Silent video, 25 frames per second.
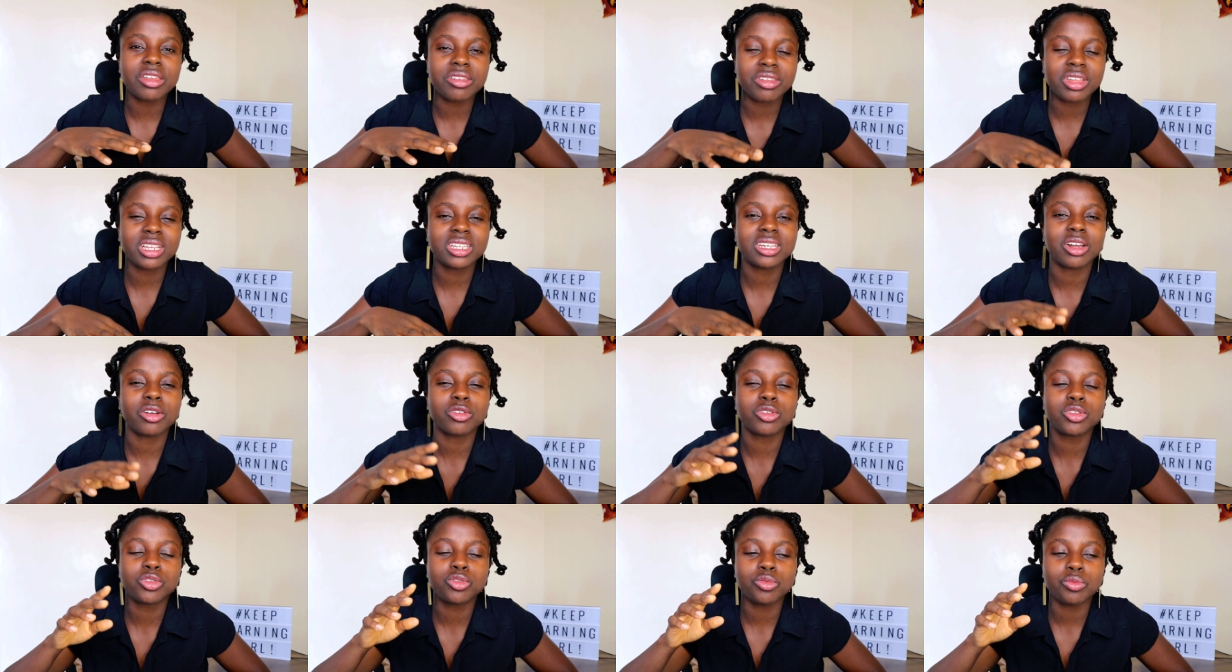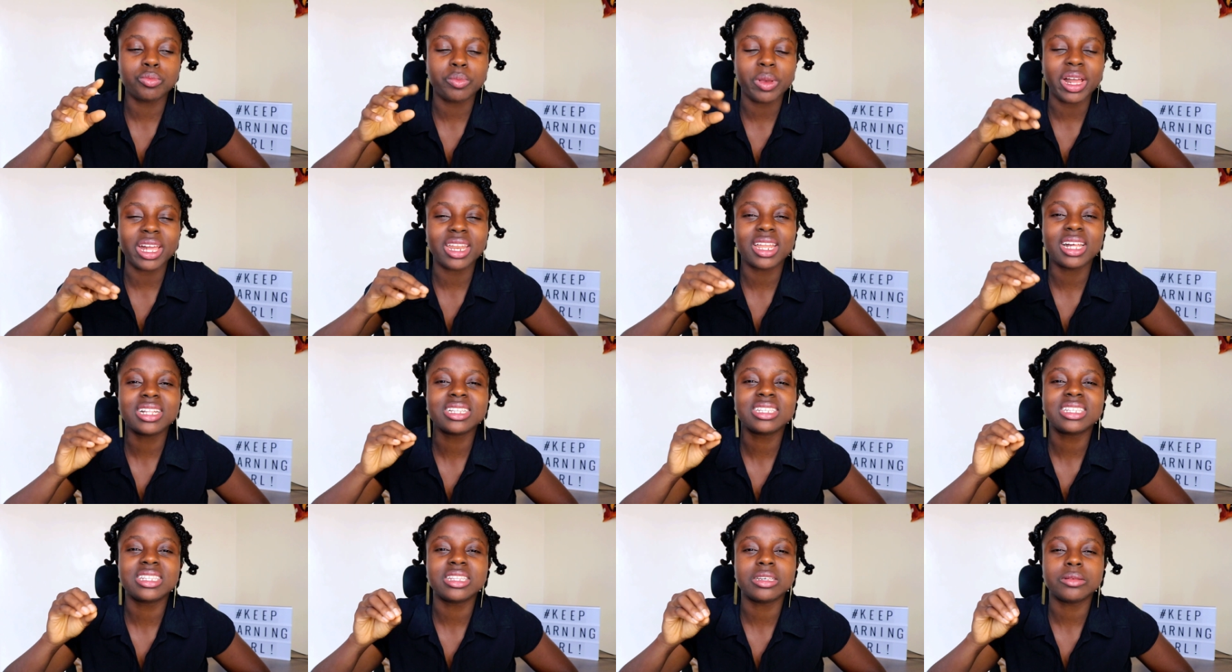reach out to
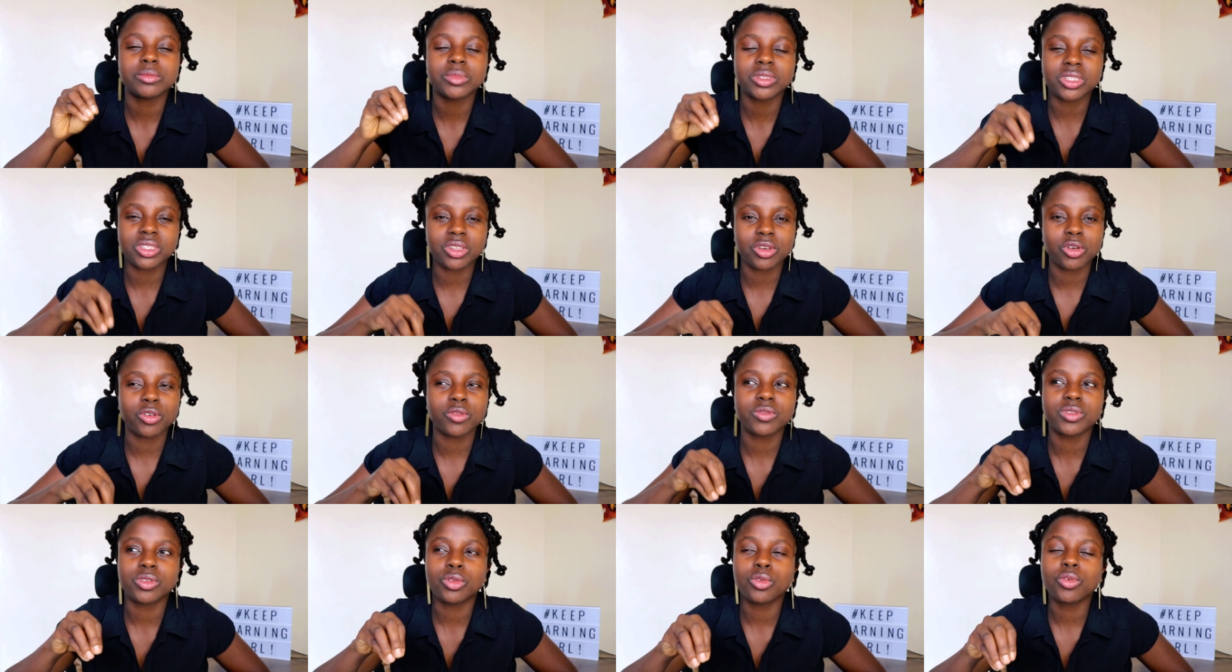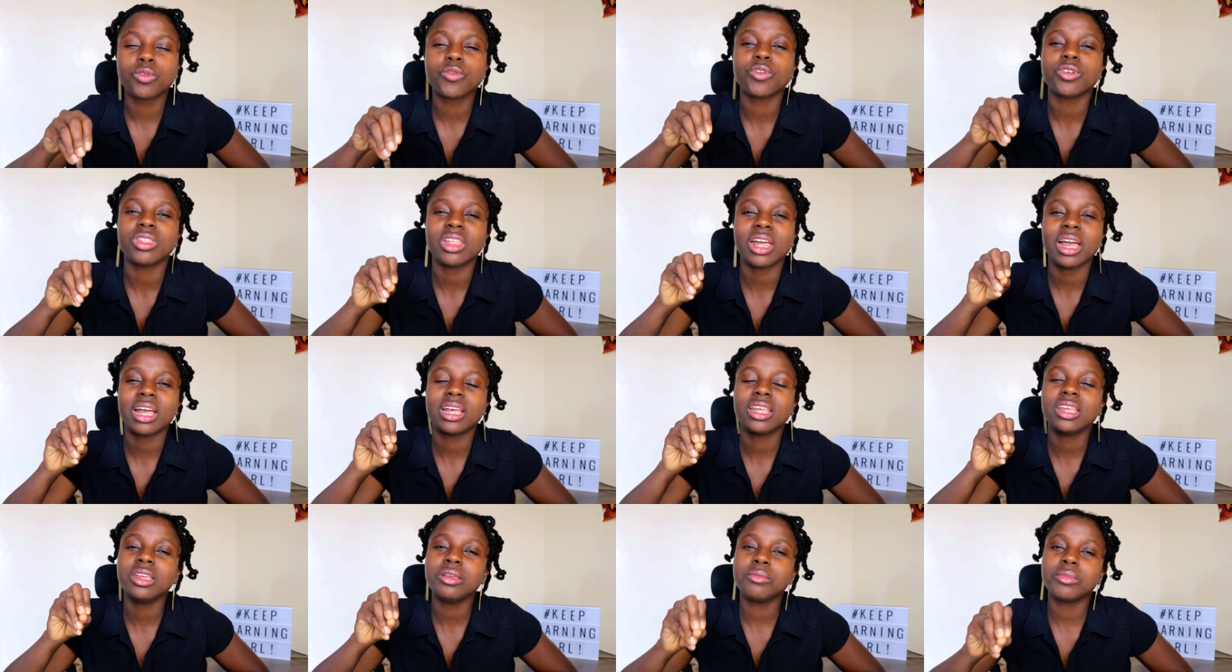binance themselves look for
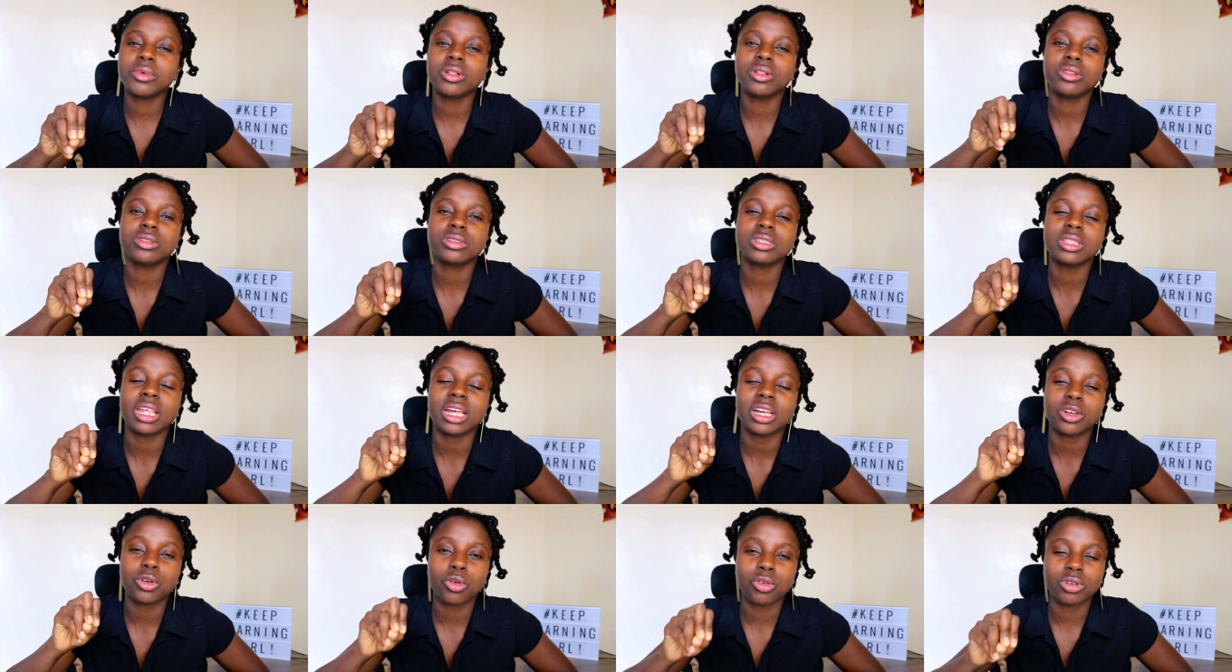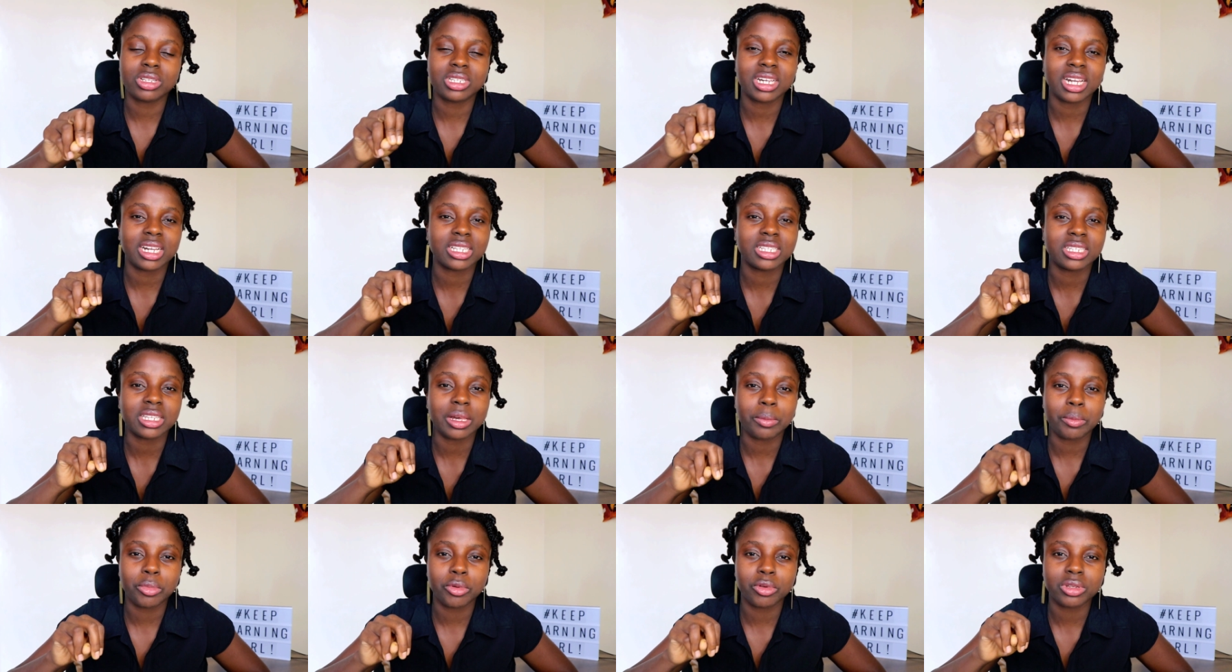their email their contact
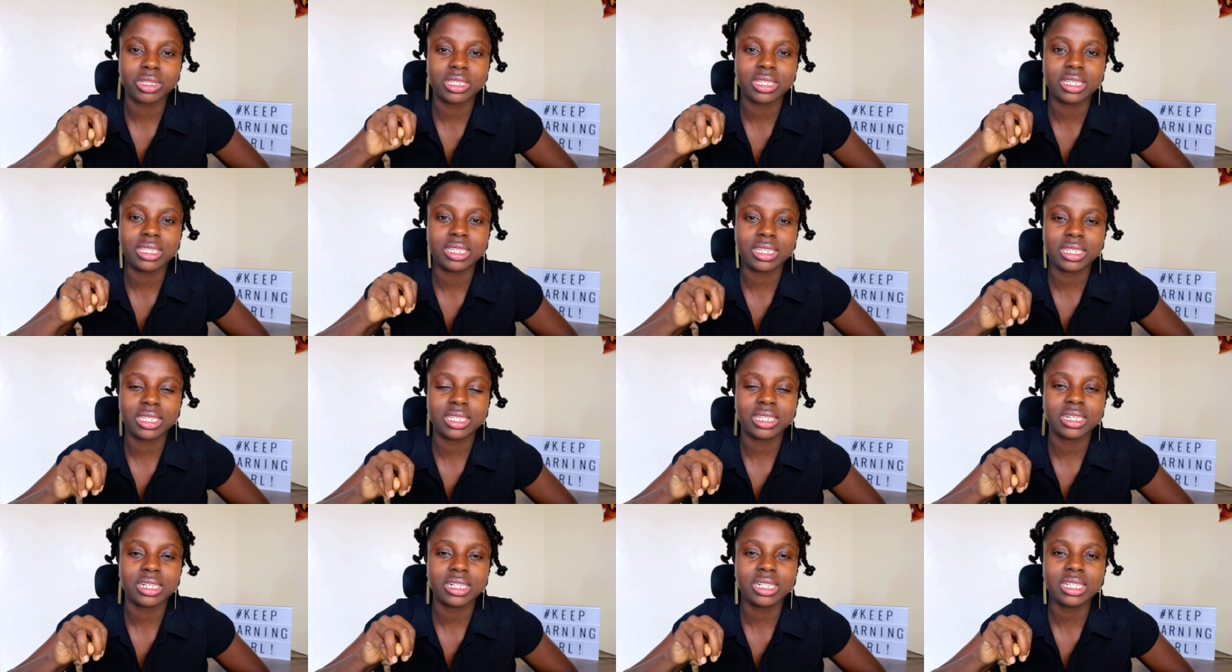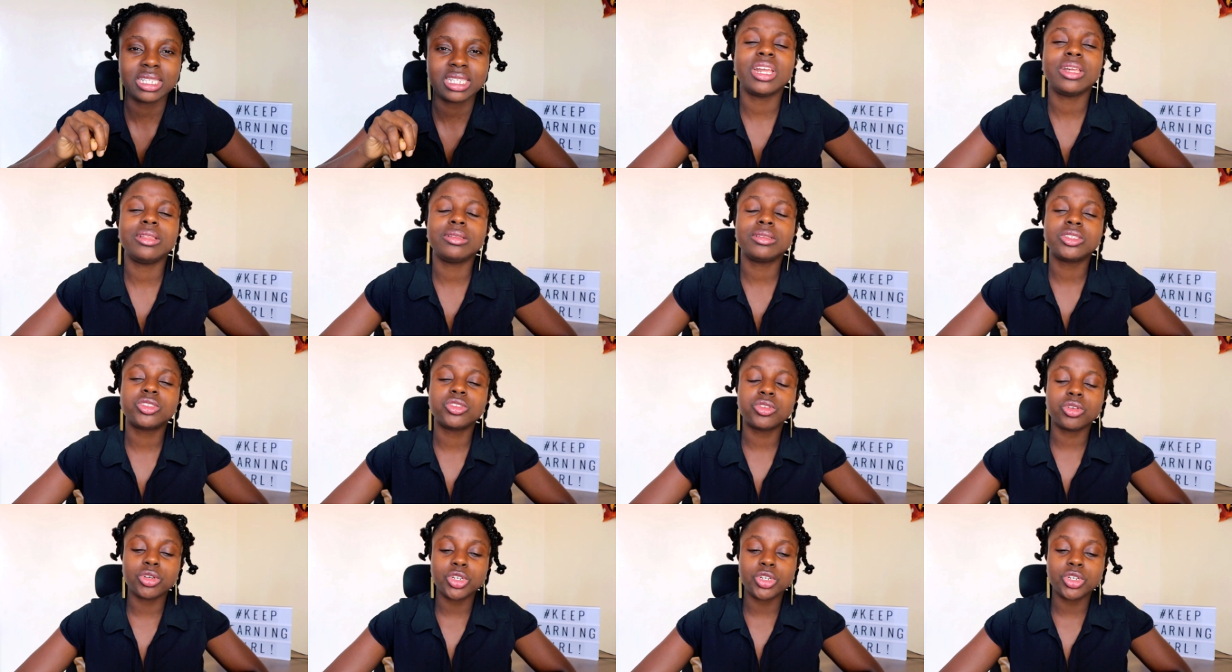support details in